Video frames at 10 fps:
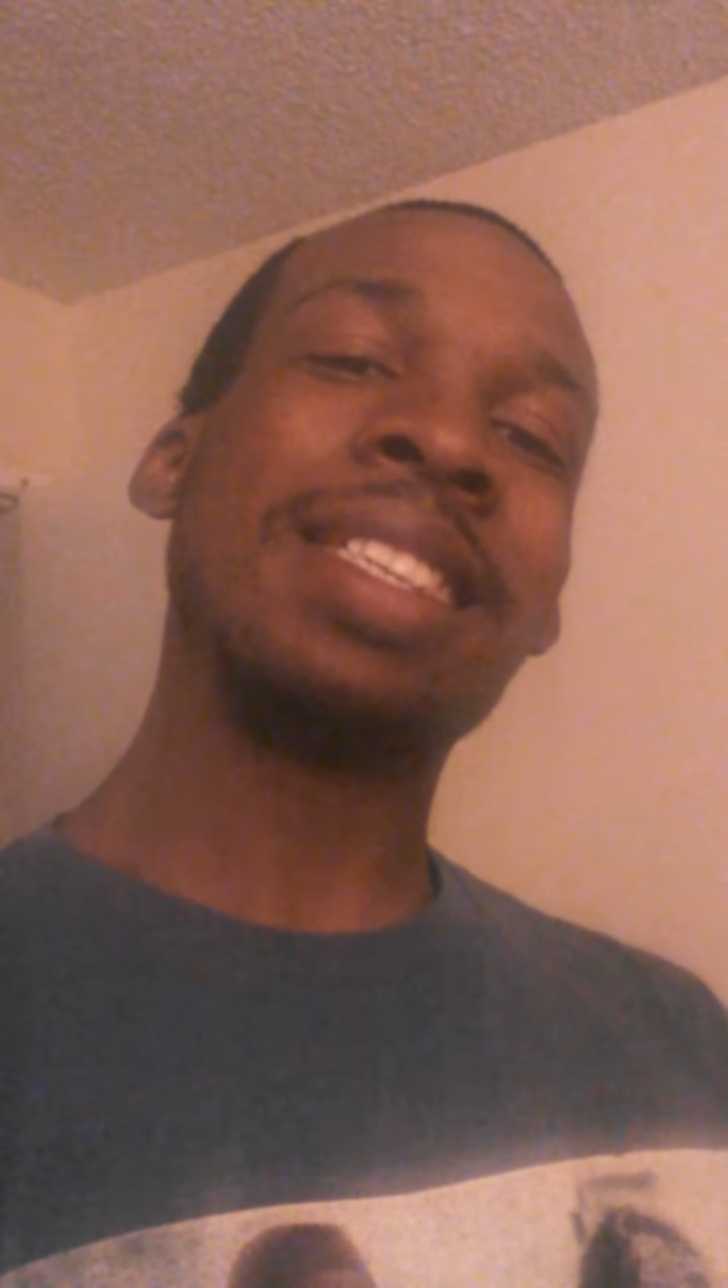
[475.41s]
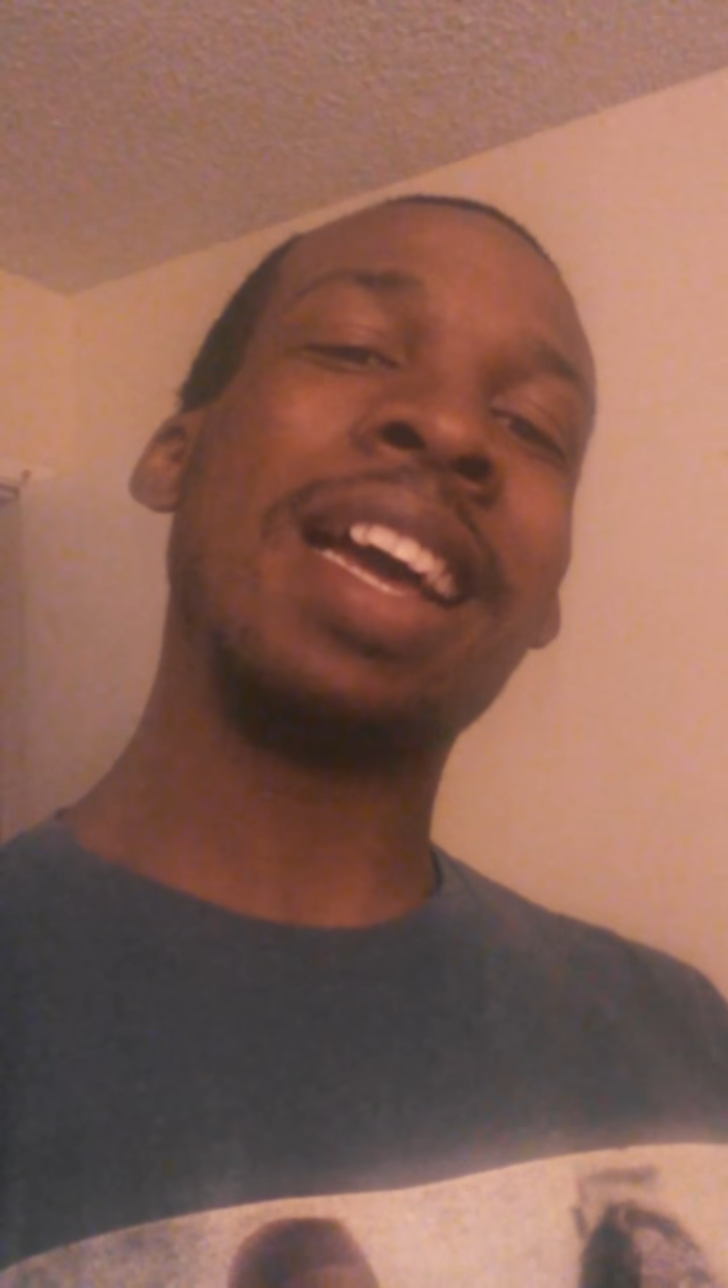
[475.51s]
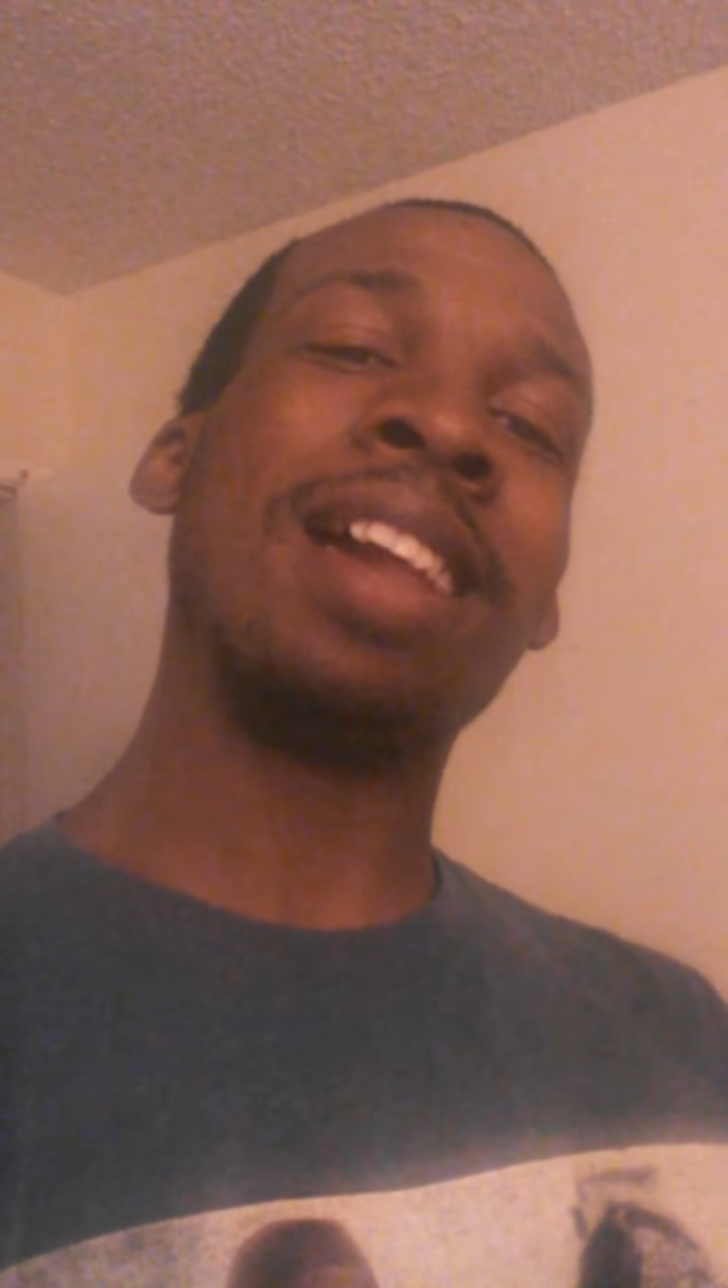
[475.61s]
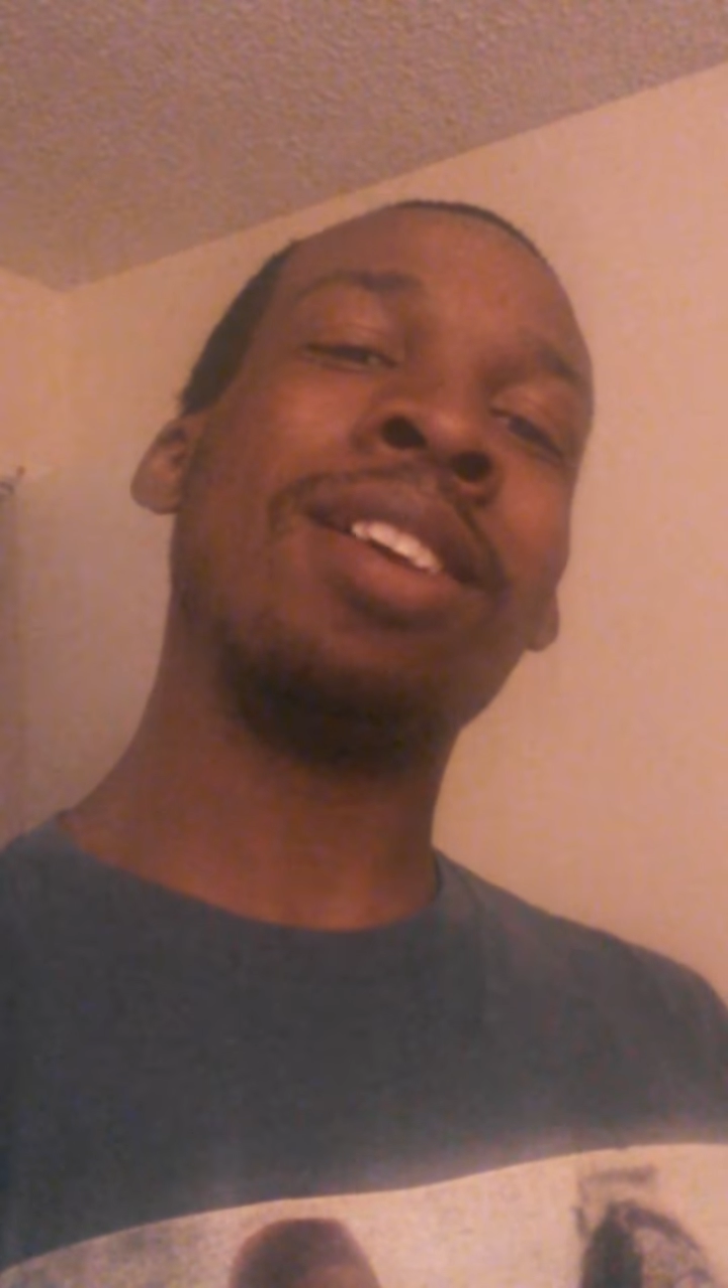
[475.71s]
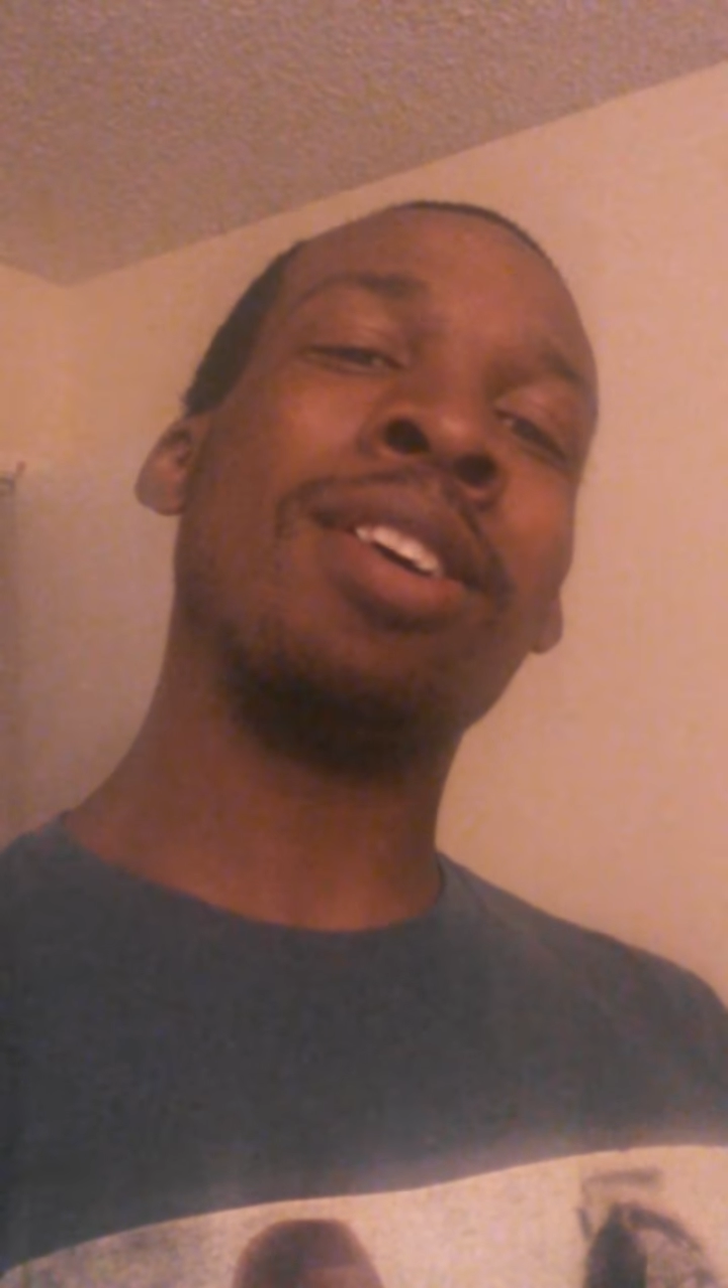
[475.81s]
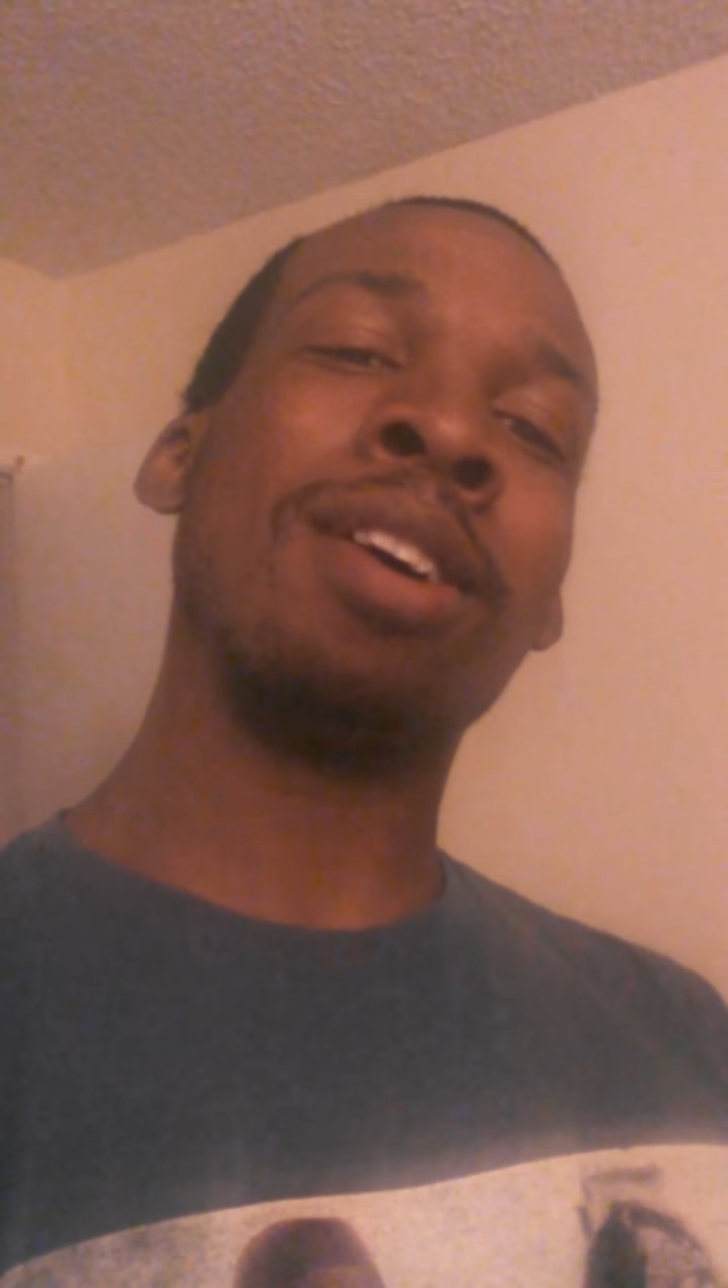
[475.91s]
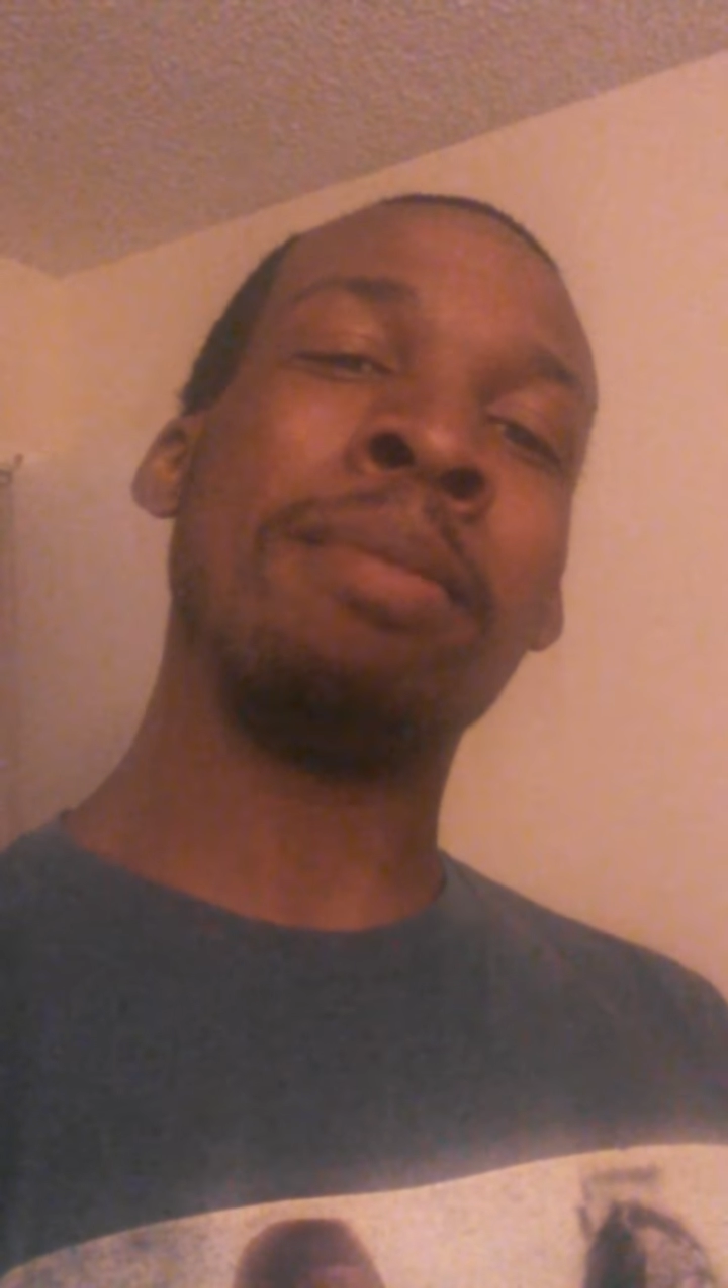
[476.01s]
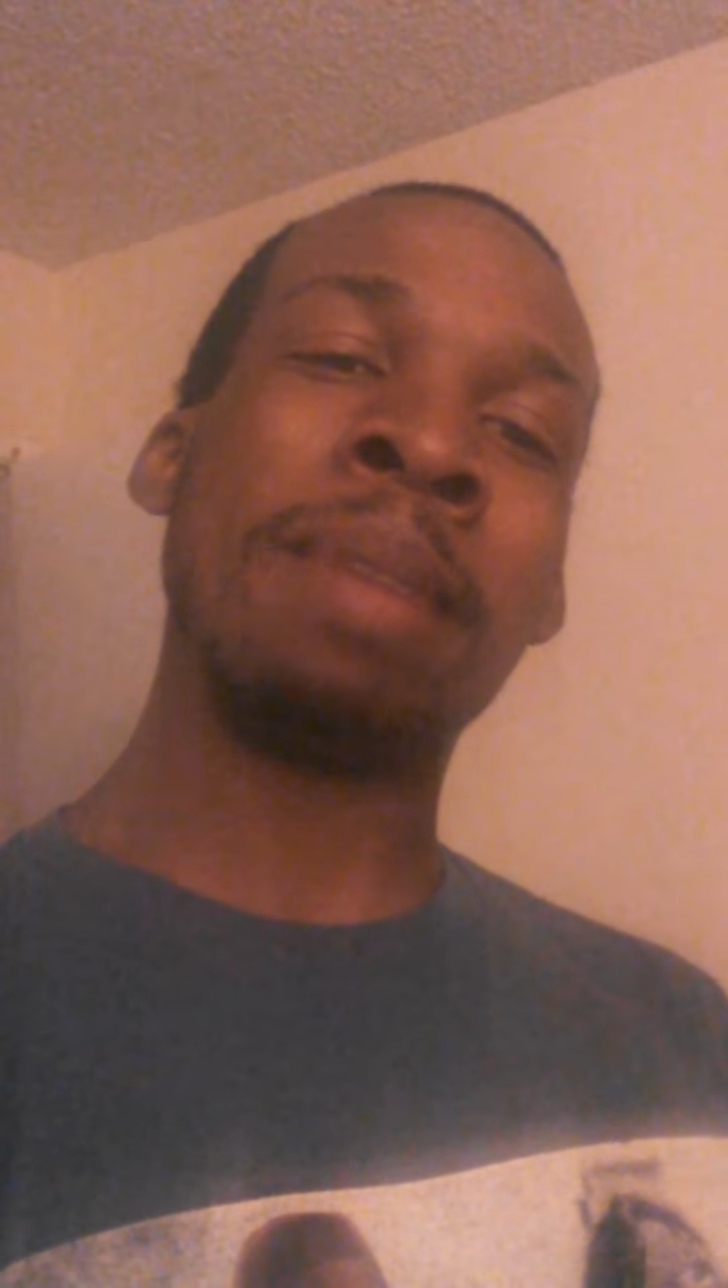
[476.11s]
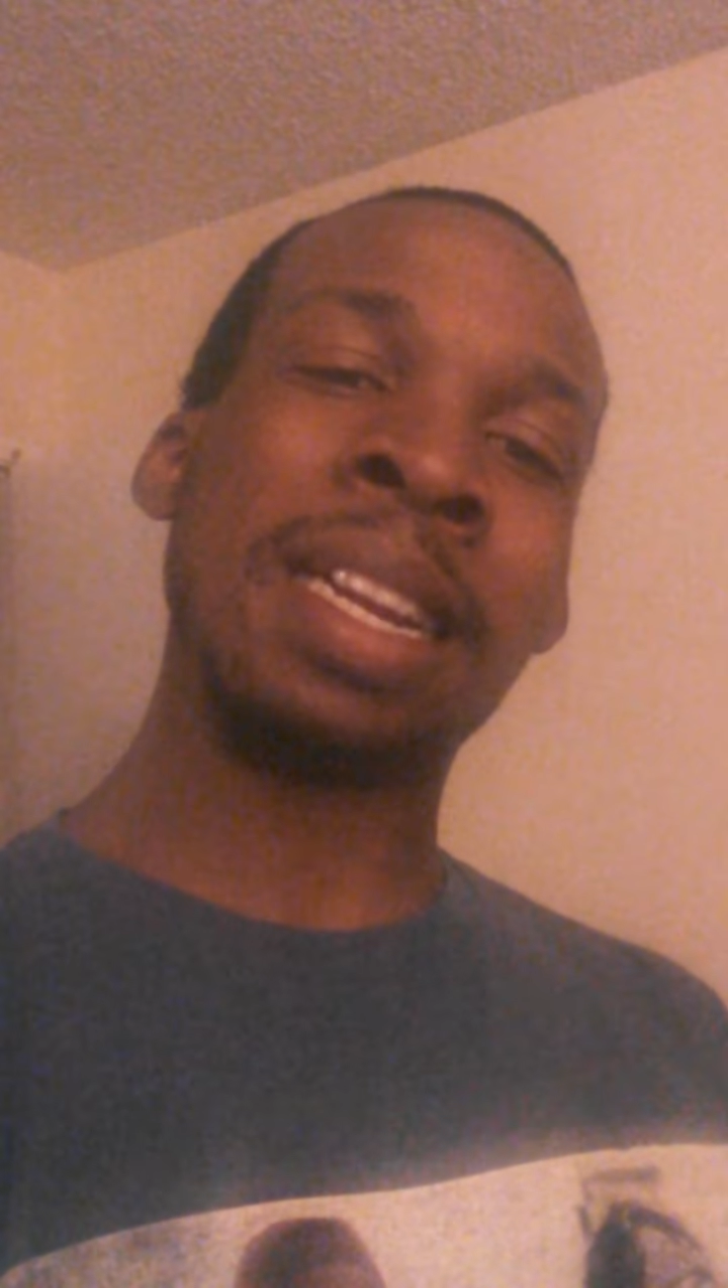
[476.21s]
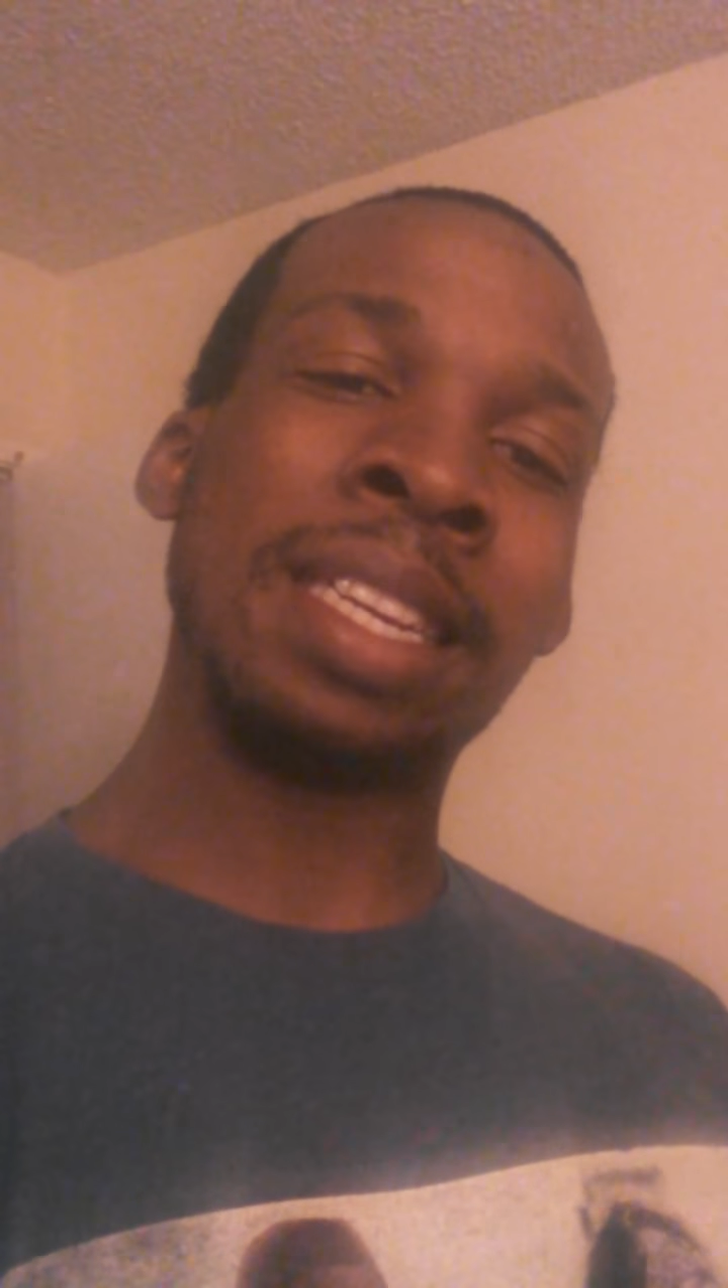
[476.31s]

Ty my